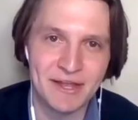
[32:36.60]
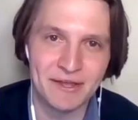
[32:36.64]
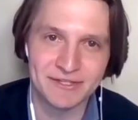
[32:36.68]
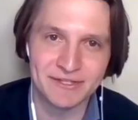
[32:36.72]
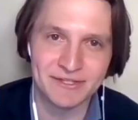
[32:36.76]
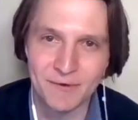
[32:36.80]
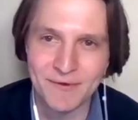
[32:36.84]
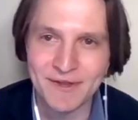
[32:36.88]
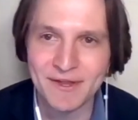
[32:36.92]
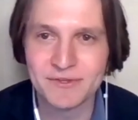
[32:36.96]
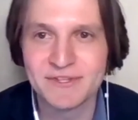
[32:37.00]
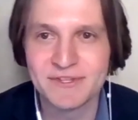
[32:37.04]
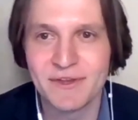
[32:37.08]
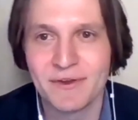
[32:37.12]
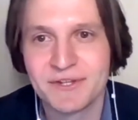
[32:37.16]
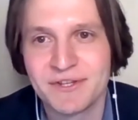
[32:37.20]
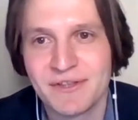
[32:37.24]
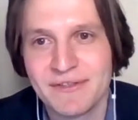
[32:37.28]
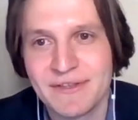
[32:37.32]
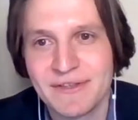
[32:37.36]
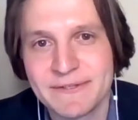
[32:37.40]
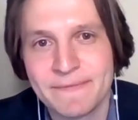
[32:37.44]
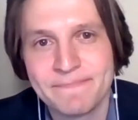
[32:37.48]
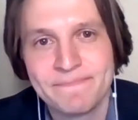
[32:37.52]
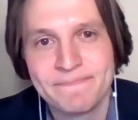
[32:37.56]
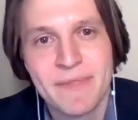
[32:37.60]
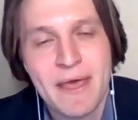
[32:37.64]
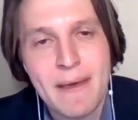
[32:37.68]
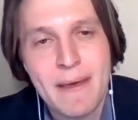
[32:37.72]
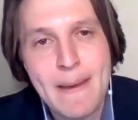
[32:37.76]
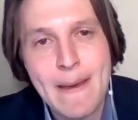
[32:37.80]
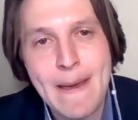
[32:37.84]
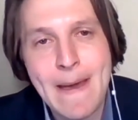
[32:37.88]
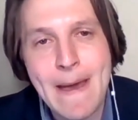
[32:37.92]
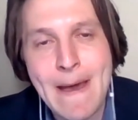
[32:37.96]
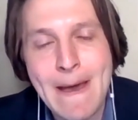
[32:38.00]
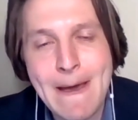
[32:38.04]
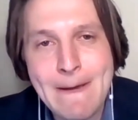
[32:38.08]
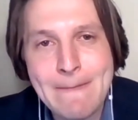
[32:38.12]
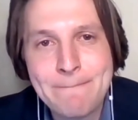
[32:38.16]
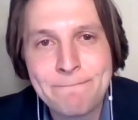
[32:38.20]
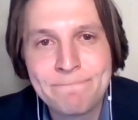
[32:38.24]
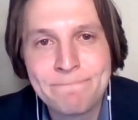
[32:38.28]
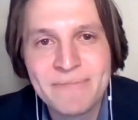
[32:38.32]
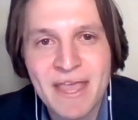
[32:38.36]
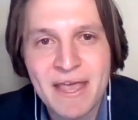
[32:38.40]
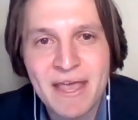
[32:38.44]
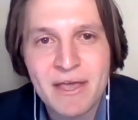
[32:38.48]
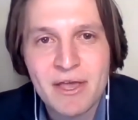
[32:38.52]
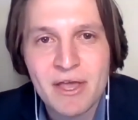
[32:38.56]
so eco-socialism.
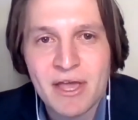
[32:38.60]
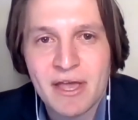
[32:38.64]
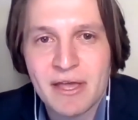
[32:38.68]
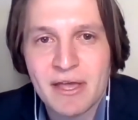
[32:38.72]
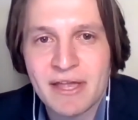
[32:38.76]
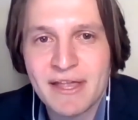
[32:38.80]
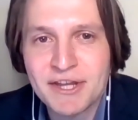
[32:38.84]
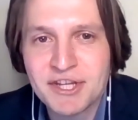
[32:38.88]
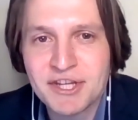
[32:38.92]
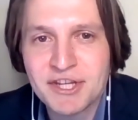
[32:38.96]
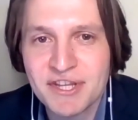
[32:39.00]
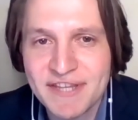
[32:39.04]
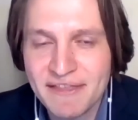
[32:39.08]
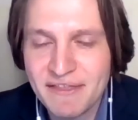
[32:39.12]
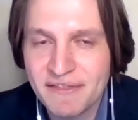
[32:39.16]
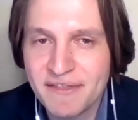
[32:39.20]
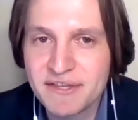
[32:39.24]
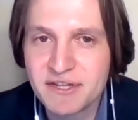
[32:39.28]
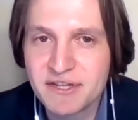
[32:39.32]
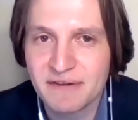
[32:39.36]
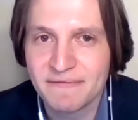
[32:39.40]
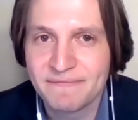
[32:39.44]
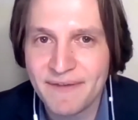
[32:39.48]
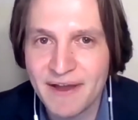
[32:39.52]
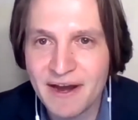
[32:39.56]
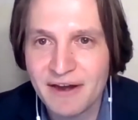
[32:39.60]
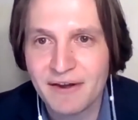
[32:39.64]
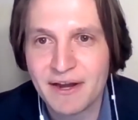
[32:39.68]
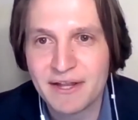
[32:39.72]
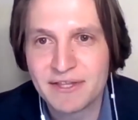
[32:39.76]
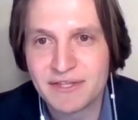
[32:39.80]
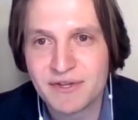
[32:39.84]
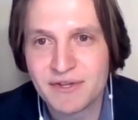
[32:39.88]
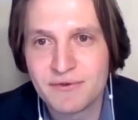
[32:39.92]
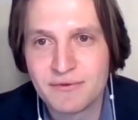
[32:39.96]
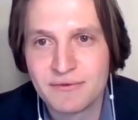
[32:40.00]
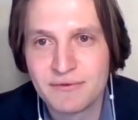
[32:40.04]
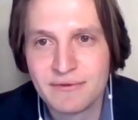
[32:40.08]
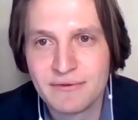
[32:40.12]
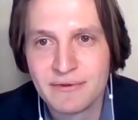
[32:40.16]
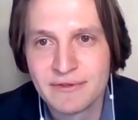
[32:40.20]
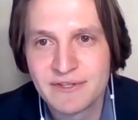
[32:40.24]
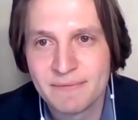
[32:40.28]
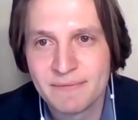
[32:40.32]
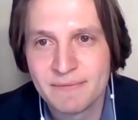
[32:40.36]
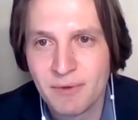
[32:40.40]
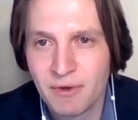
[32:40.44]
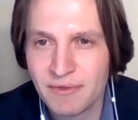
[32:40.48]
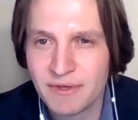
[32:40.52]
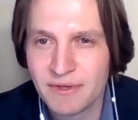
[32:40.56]
Um, and I should say that these are varied schools,
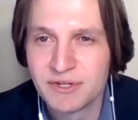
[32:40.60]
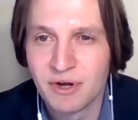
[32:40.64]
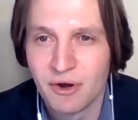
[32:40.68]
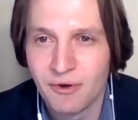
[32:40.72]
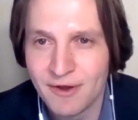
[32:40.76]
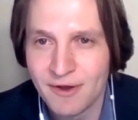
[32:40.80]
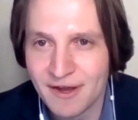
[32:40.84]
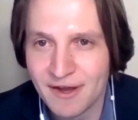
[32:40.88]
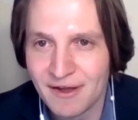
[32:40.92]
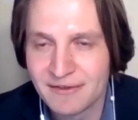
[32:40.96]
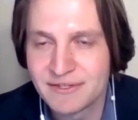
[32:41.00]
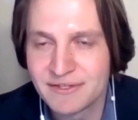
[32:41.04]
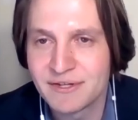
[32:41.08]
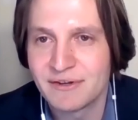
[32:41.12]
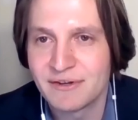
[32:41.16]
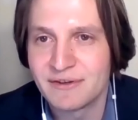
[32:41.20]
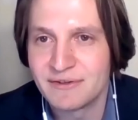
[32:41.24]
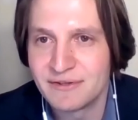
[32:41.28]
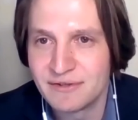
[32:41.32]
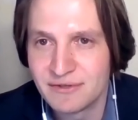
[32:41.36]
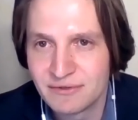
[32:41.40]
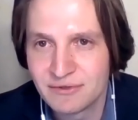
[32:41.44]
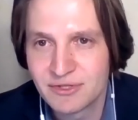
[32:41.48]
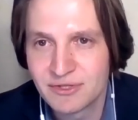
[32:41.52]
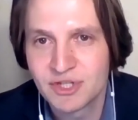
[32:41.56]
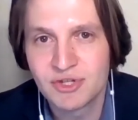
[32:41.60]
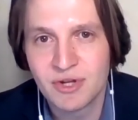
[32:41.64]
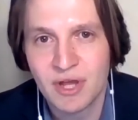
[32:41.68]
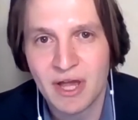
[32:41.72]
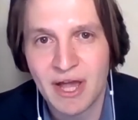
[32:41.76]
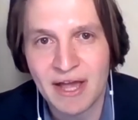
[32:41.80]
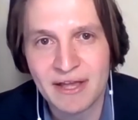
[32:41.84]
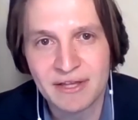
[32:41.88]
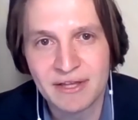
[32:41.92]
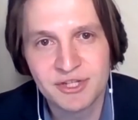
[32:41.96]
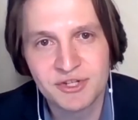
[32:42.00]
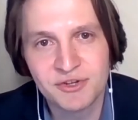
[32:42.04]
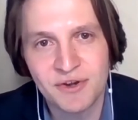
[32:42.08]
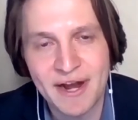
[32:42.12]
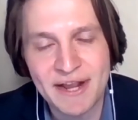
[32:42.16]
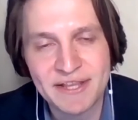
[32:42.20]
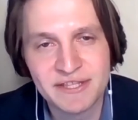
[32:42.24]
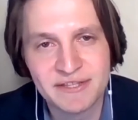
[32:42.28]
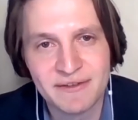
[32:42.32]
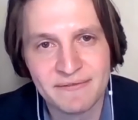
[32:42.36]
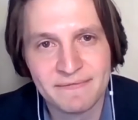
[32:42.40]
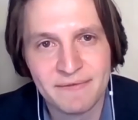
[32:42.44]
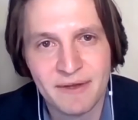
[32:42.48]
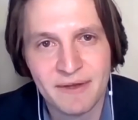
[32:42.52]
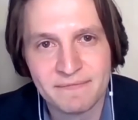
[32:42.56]
so I'm only drawing on certain uh,
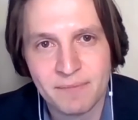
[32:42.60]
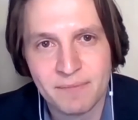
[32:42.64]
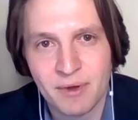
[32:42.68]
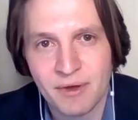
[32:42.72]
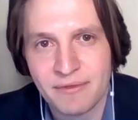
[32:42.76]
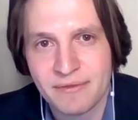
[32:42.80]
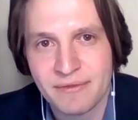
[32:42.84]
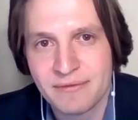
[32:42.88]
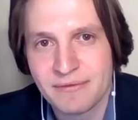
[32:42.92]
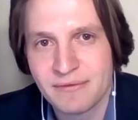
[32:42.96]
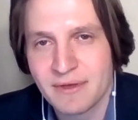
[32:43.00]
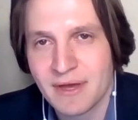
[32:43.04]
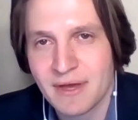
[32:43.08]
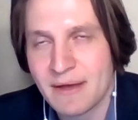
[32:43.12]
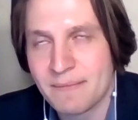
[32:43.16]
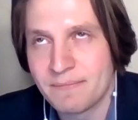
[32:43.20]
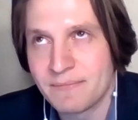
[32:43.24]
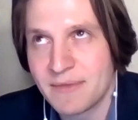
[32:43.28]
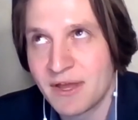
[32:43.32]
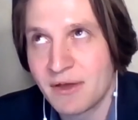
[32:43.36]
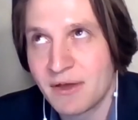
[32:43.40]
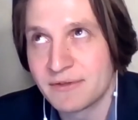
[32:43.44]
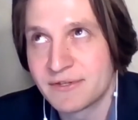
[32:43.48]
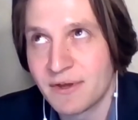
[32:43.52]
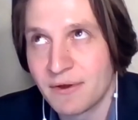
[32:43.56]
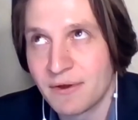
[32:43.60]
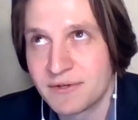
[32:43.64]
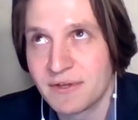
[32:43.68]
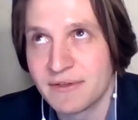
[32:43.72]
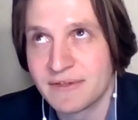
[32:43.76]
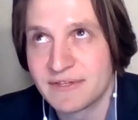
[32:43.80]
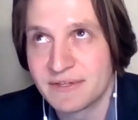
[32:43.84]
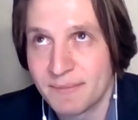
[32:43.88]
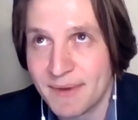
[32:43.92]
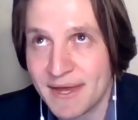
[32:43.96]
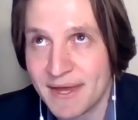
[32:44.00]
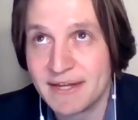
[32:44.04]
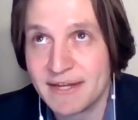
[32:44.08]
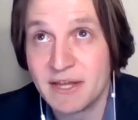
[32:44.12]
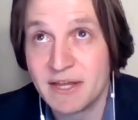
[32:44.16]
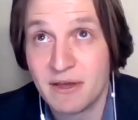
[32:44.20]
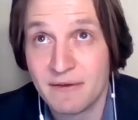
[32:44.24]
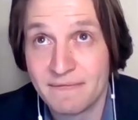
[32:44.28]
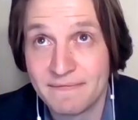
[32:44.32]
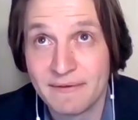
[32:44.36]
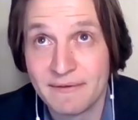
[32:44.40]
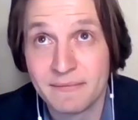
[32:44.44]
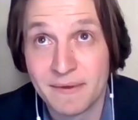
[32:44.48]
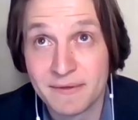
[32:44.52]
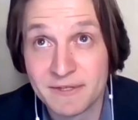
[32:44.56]
strains of, of both um, eco-socialism and
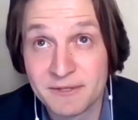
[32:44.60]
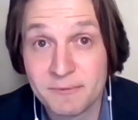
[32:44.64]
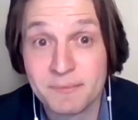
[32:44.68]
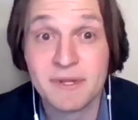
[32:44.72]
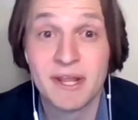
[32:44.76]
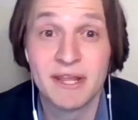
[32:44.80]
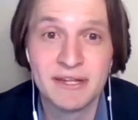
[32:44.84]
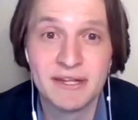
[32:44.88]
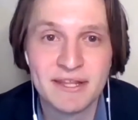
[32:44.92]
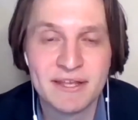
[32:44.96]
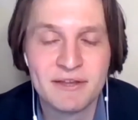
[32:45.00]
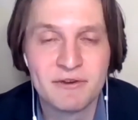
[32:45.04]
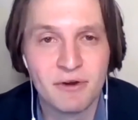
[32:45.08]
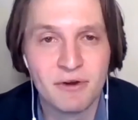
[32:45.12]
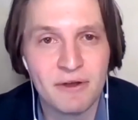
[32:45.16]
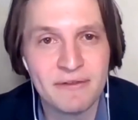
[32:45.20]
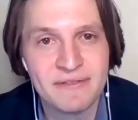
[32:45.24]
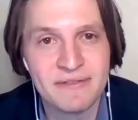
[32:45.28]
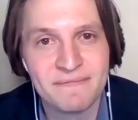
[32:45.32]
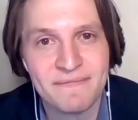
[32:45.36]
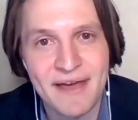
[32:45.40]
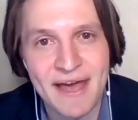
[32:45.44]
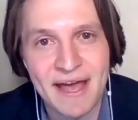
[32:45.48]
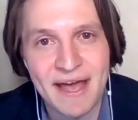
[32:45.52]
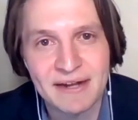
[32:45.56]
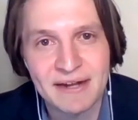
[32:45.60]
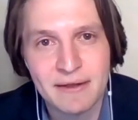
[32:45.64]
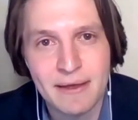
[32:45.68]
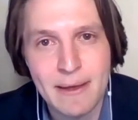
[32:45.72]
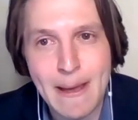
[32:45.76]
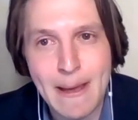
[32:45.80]
eco-feminism and degrowth, in fact.